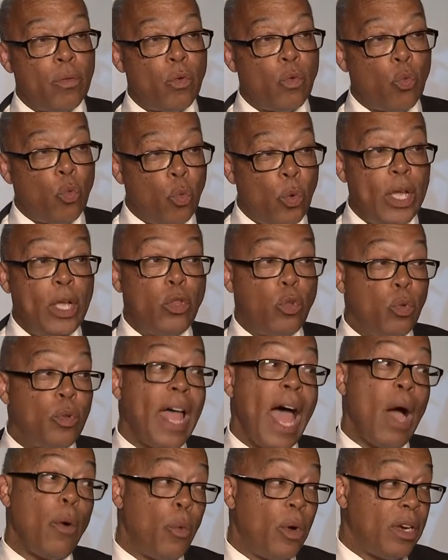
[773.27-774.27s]
we do
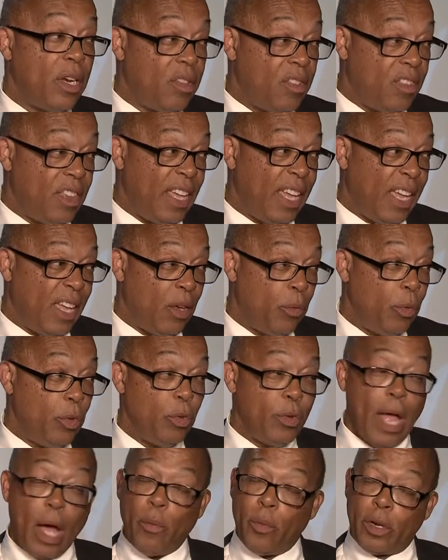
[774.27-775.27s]
not want to see, we do
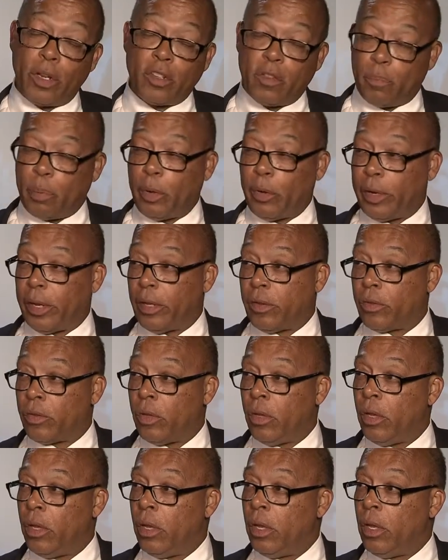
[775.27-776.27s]
not want to experience.
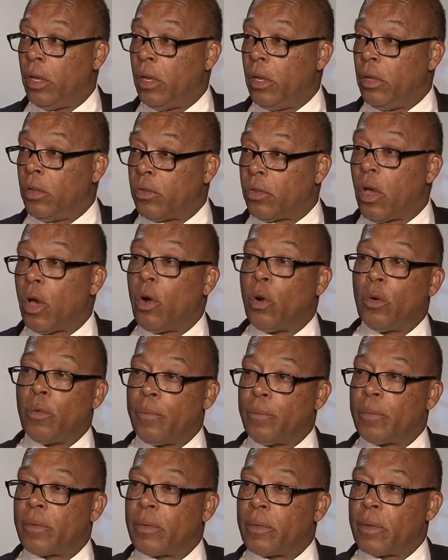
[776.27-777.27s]
So
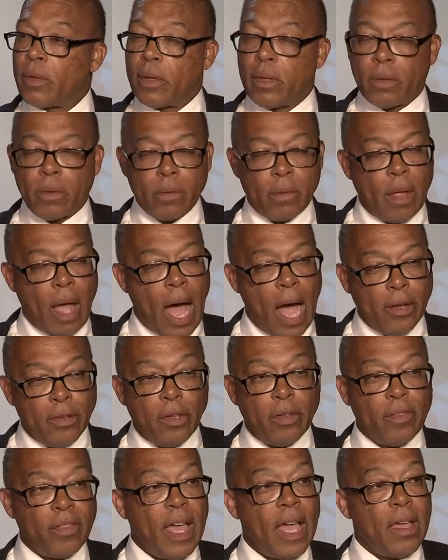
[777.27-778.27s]
I'll
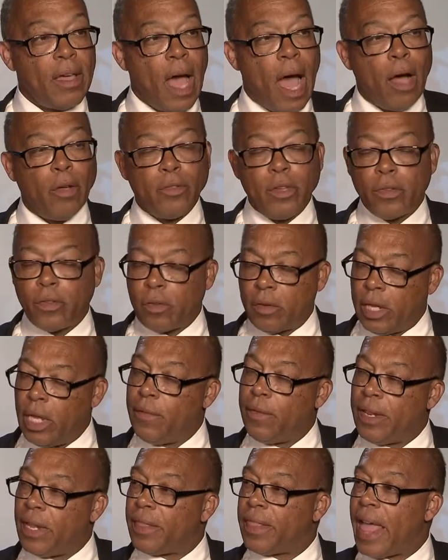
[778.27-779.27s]
just say, I'll just leave
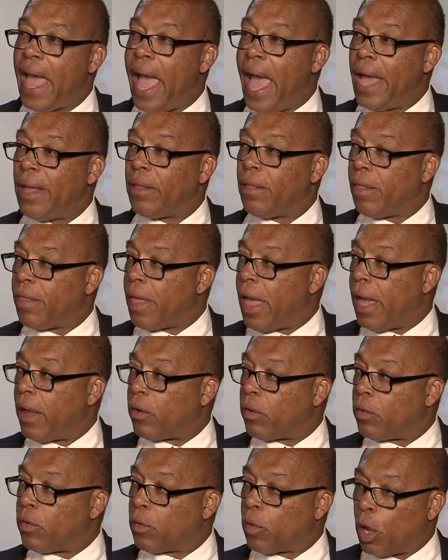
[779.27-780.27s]
it at that,
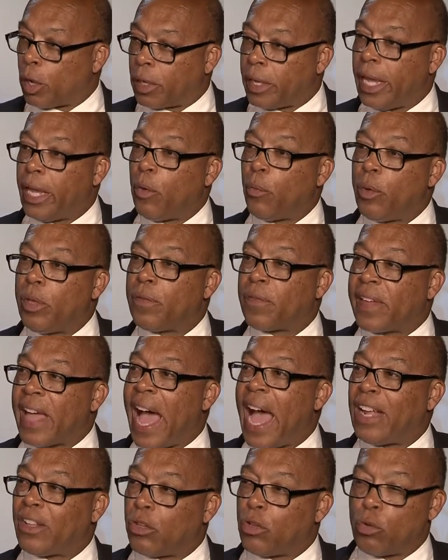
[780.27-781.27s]
that again, we've
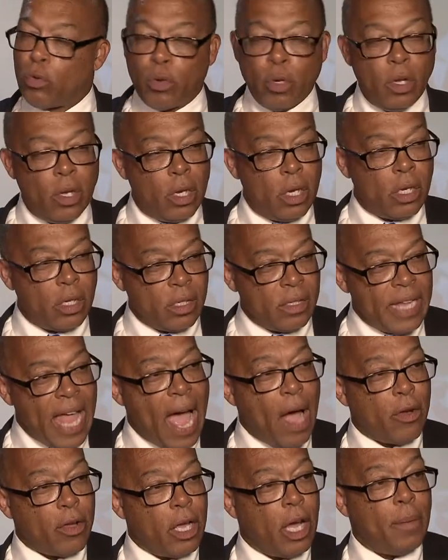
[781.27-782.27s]
got to
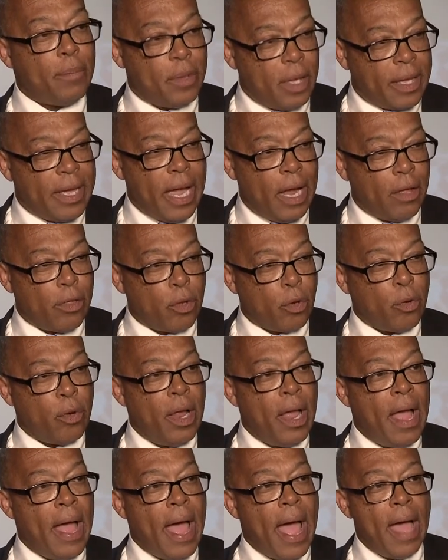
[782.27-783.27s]
now come together
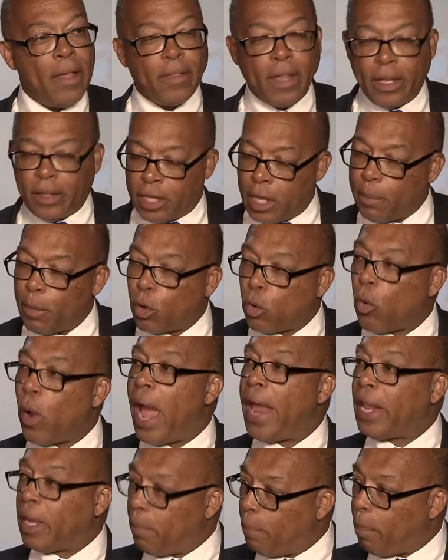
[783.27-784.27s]
as a Democratic